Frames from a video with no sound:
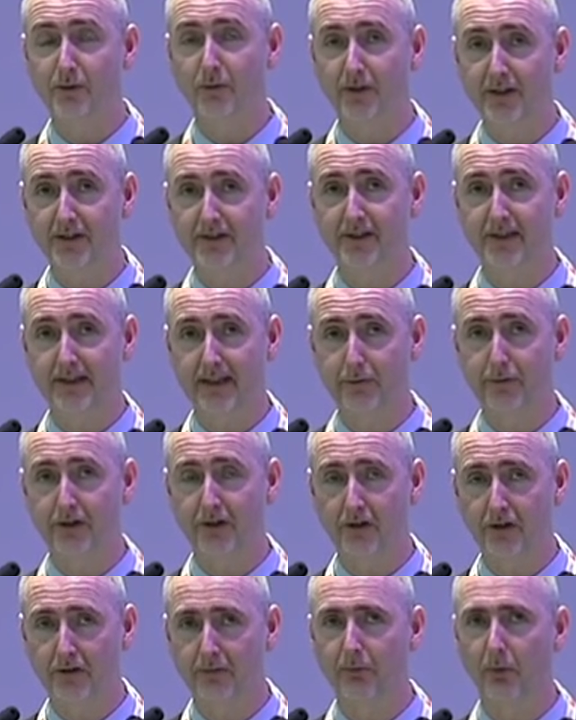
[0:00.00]
is quite
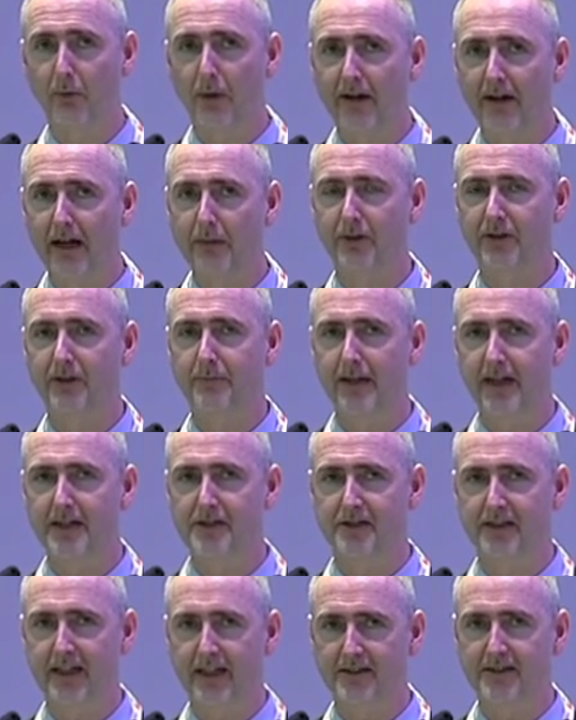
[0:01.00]
significant. But we're able to
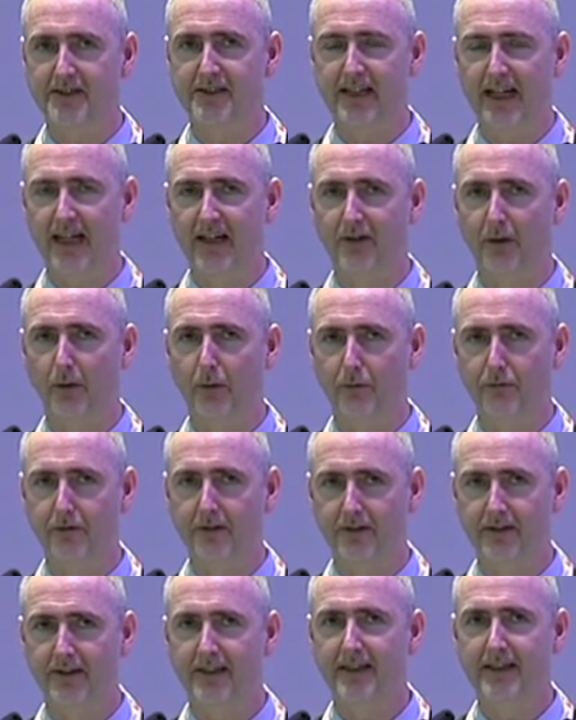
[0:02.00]
measure that and stand over
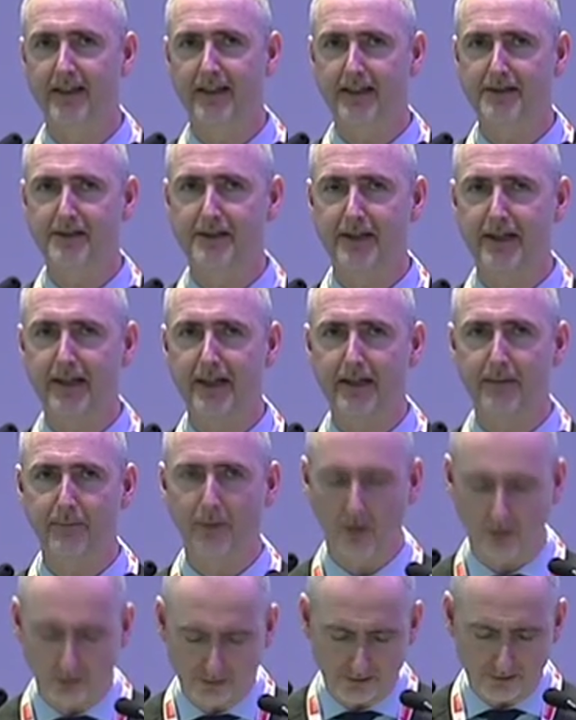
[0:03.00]
it. That's the key
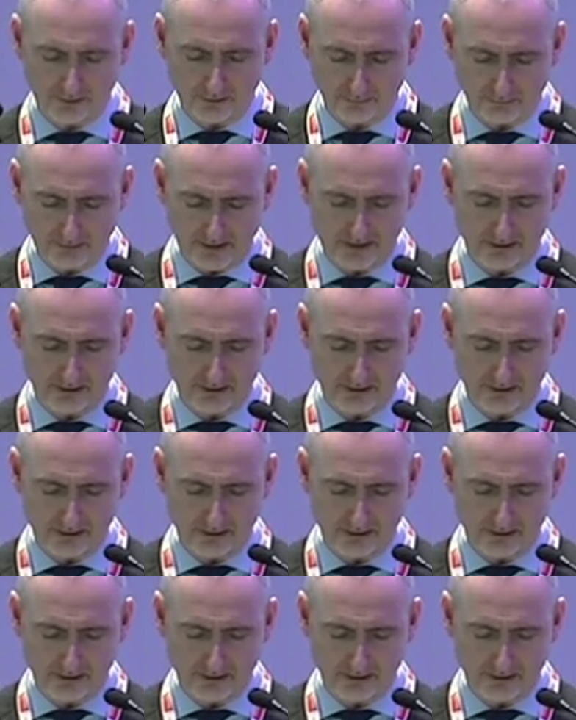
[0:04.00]
importance of